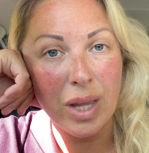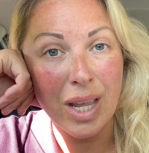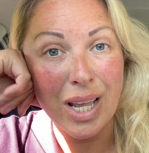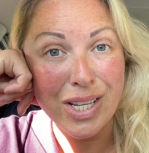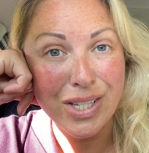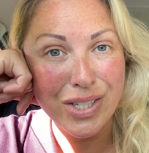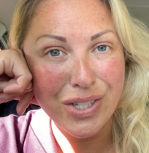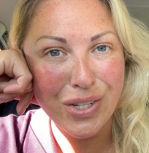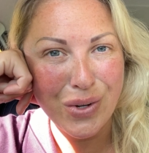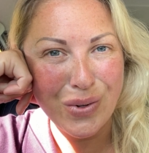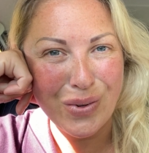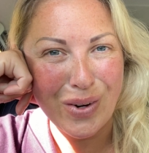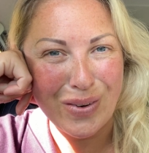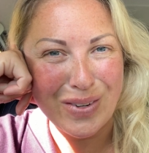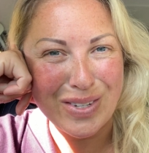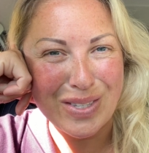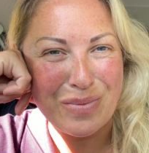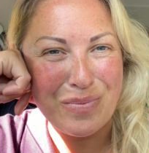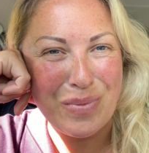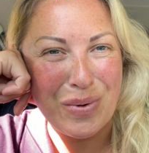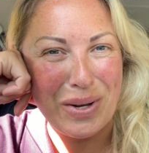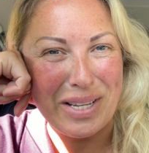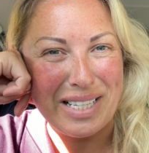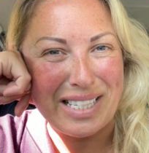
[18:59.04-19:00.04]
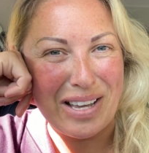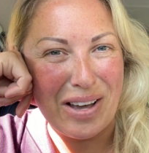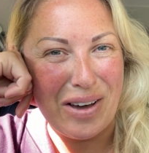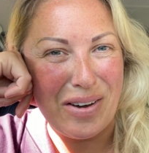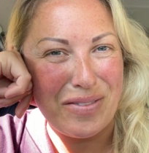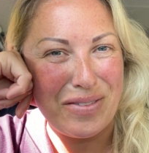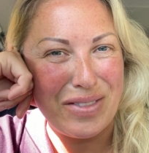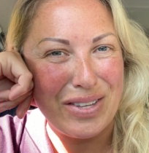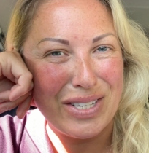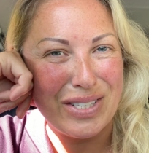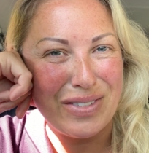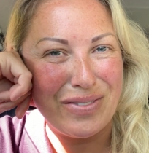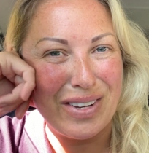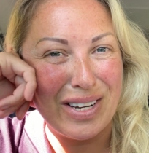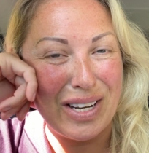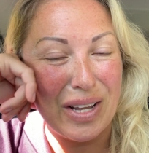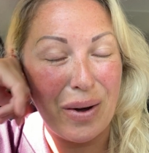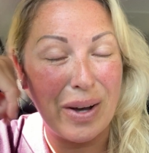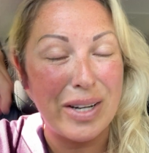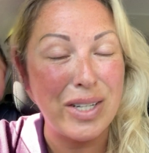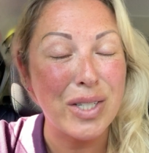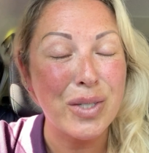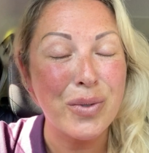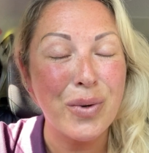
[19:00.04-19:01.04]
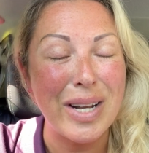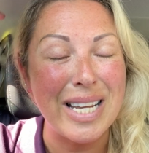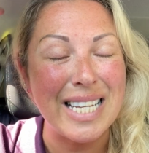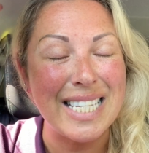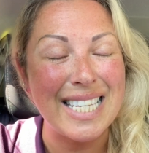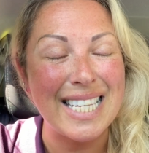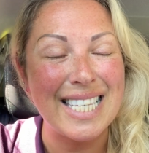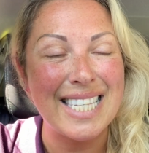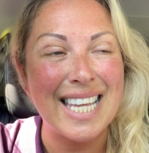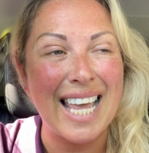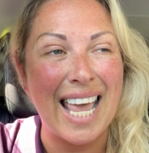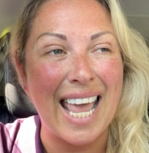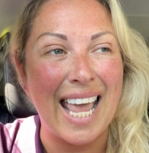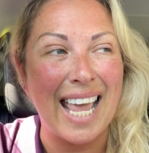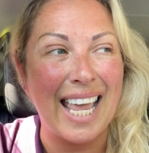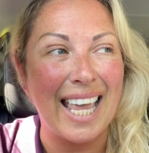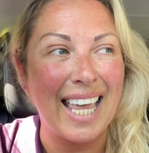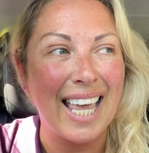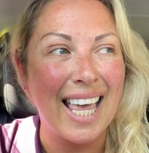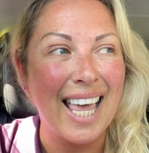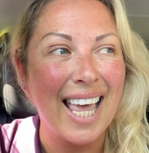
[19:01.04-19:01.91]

So what was the point of this video? I just wanted to say